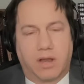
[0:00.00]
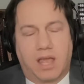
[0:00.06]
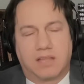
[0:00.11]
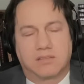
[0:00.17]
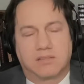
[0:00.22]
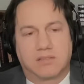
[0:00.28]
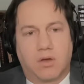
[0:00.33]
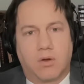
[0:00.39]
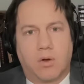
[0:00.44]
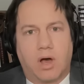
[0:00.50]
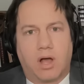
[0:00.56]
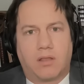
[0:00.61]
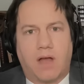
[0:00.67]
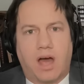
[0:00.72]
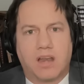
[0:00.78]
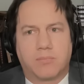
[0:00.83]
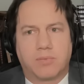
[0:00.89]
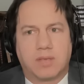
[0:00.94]
And so a
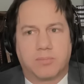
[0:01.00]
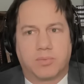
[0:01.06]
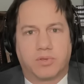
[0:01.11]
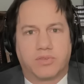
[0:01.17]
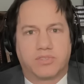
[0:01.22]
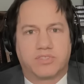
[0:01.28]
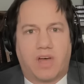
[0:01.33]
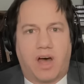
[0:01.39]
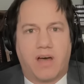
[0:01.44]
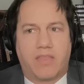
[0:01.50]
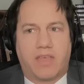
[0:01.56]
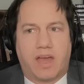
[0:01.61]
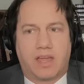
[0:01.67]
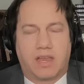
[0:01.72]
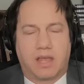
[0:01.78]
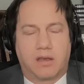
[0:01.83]
lot of people saw that,